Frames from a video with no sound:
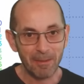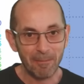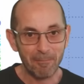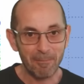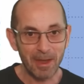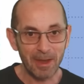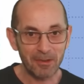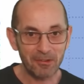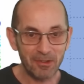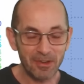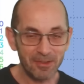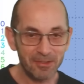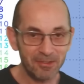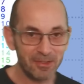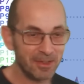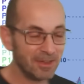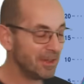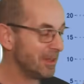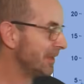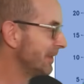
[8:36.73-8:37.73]

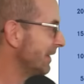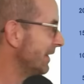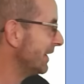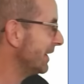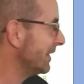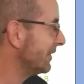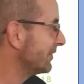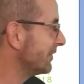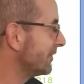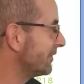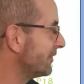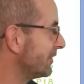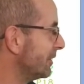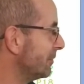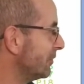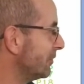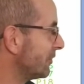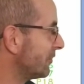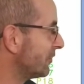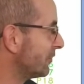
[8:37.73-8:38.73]
Manchester, it's a
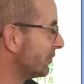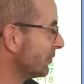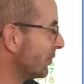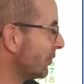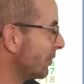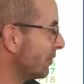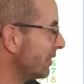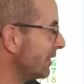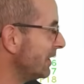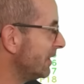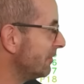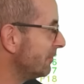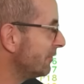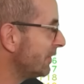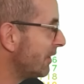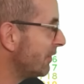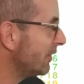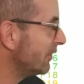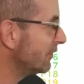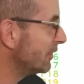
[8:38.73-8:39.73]
similar story,
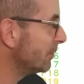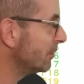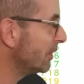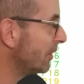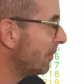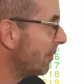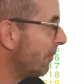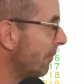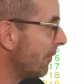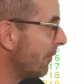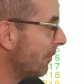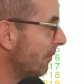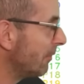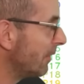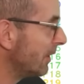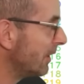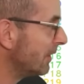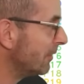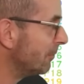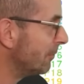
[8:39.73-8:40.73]
very similar
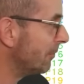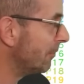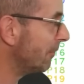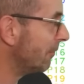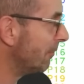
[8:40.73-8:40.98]
in